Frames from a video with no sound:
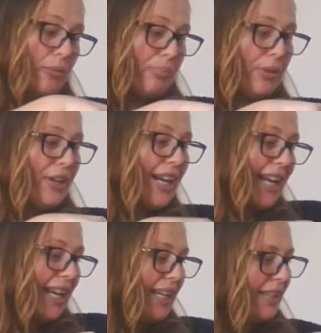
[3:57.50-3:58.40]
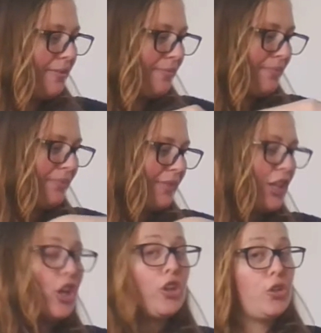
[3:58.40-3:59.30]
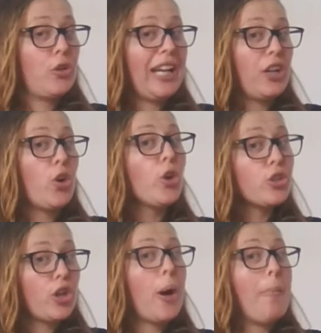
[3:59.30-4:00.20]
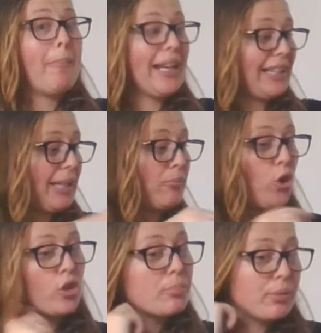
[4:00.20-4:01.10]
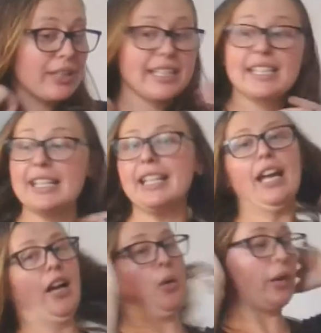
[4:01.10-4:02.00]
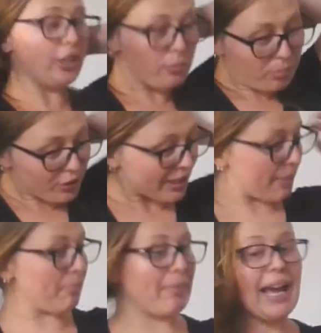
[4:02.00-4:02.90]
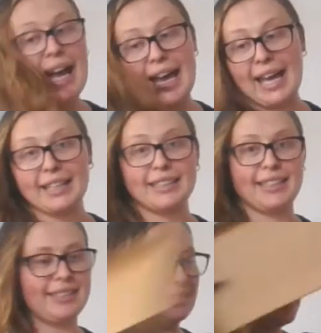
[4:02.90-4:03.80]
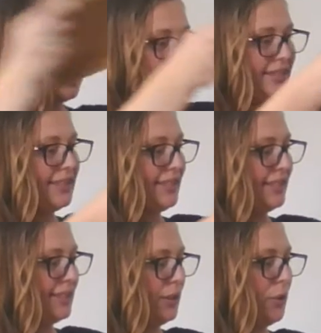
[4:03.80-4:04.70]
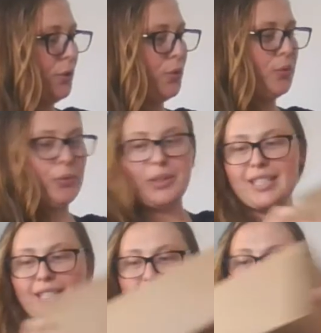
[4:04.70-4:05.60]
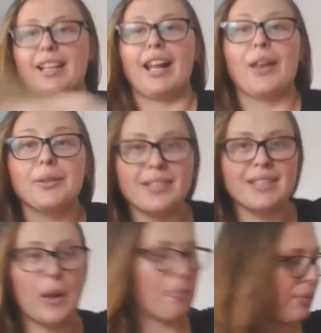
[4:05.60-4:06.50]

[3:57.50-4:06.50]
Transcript: they are pretty you cannot make them not pretty when you put them back, oh, this is gonna look so